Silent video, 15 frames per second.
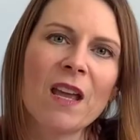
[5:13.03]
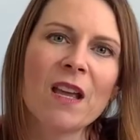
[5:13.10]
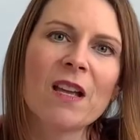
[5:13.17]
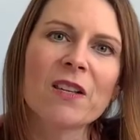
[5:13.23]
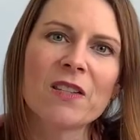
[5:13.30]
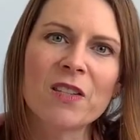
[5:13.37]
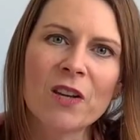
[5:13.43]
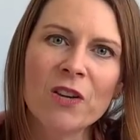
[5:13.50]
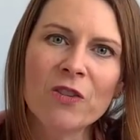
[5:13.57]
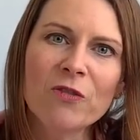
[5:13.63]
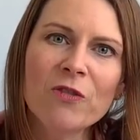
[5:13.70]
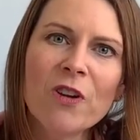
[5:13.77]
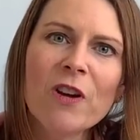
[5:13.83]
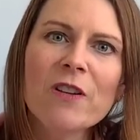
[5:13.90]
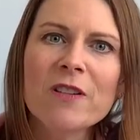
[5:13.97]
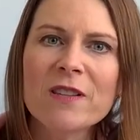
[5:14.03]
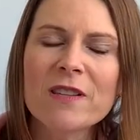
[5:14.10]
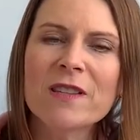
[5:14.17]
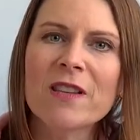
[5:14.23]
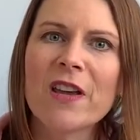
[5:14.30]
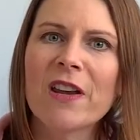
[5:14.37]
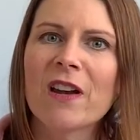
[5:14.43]
So you'll notice
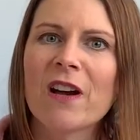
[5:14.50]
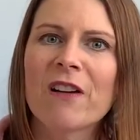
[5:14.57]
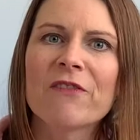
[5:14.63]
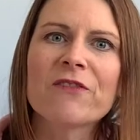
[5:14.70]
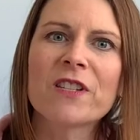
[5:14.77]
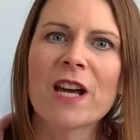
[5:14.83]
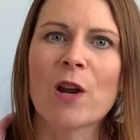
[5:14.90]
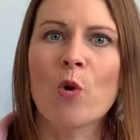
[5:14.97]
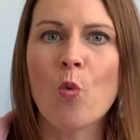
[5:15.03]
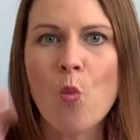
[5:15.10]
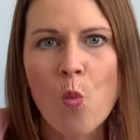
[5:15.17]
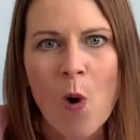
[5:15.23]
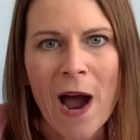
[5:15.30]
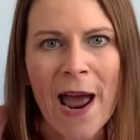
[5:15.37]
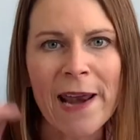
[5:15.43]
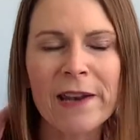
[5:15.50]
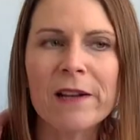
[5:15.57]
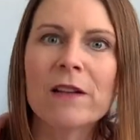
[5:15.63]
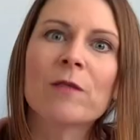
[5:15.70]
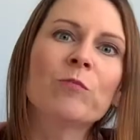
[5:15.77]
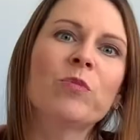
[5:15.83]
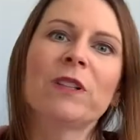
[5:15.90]
then I've done one
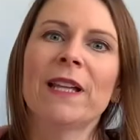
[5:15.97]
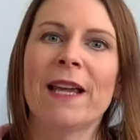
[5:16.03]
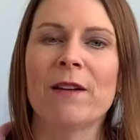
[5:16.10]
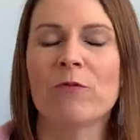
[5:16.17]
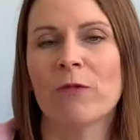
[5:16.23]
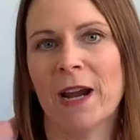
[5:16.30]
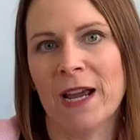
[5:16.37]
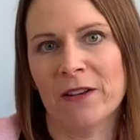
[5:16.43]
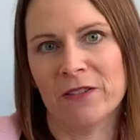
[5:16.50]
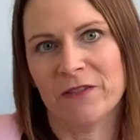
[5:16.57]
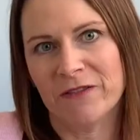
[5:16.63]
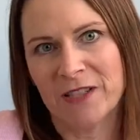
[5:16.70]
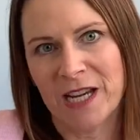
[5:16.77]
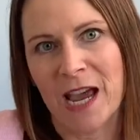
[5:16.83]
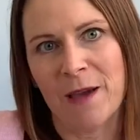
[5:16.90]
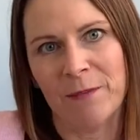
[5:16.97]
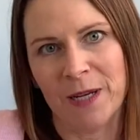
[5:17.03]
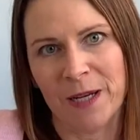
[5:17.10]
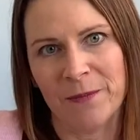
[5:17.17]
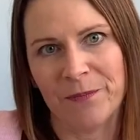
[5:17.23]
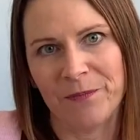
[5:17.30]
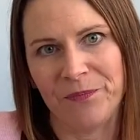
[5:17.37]
complete round of
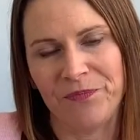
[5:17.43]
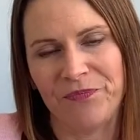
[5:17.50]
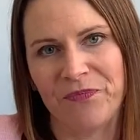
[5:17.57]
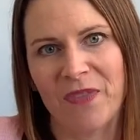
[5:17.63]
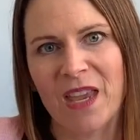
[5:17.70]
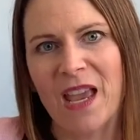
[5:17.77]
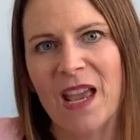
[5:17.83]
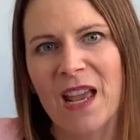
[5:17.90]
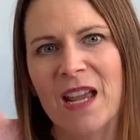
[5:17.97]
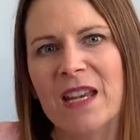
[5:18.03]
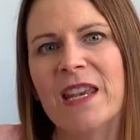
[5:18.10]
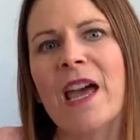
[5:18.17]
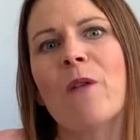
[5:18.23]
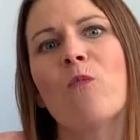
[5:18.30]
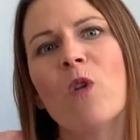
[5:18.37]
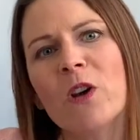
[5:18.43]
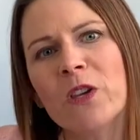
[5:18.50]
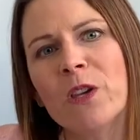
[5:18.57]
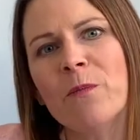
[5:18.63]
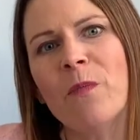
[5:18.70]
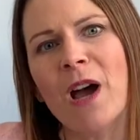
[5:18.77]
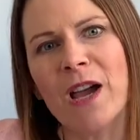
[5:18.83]
tapping. Now what
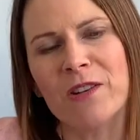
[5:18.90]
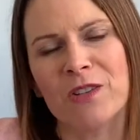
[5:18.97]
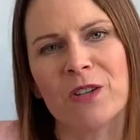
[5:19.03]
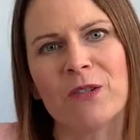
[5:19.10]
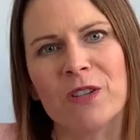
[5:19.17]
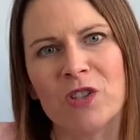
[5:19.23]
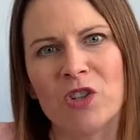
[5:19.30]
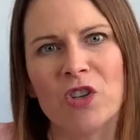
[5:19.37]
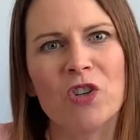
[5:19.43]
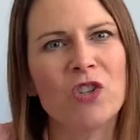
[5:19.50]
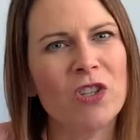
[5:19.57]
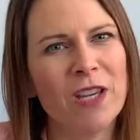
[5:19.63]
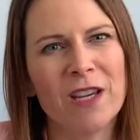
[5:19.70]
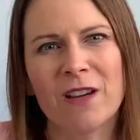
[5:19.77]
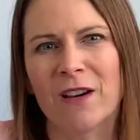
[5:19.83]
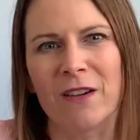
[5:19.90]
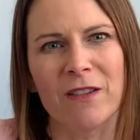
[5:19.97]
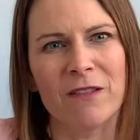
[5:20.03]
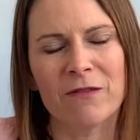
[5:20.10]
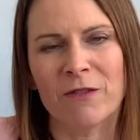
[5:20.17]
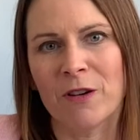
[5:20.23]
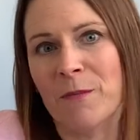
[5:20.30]
you might do is usually go
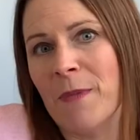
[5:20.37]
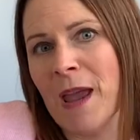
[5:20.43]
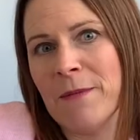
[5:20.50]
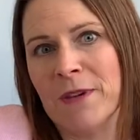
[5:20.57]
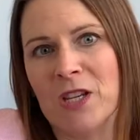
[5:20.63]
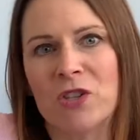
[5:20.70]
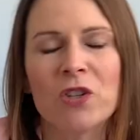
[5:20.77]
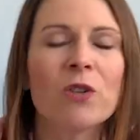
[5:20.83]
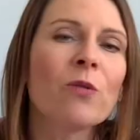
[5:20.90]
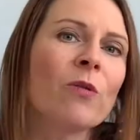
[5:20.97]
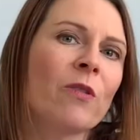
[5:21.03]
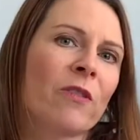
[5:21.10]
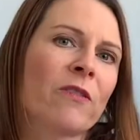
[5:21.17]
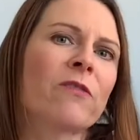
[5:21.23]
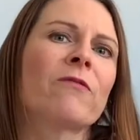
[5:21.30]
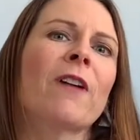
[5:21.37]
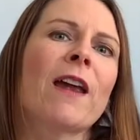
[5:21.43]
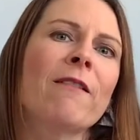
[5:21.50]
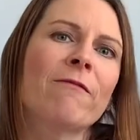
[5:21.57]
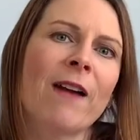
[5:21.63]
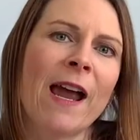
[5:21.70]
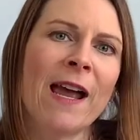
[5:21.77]
through maybe 2 or
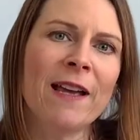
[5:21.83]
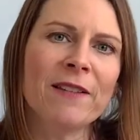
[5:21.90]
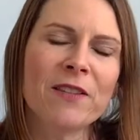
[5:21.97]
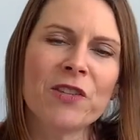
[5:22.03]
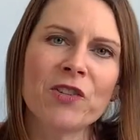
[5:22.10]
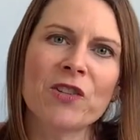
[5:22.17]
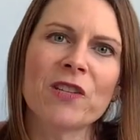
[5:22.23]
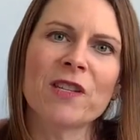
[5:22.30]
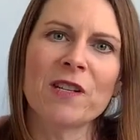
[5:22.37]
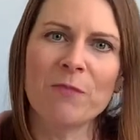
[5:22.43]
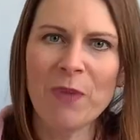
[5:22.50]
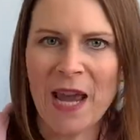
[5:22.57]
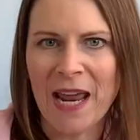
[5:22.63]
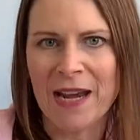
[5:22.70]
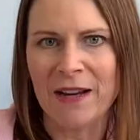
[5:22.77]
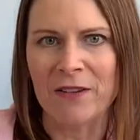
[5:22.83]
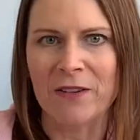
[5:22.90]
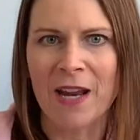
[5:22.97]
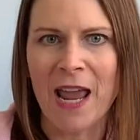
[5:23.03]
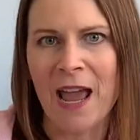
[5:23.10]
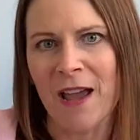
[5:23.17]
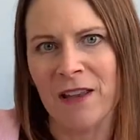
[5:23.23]
3 rounds, just depending on
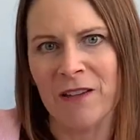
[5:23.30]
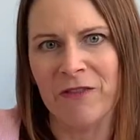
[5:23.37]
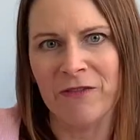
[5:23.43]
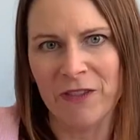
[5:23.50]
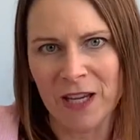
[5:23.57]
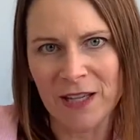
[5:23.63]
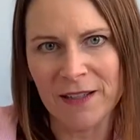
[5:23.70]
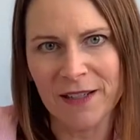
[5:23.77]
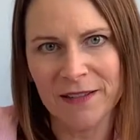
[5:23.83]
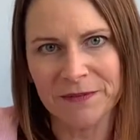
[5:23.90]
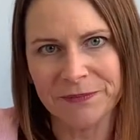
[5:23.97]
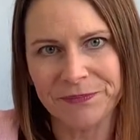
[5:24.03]
how you're feeling.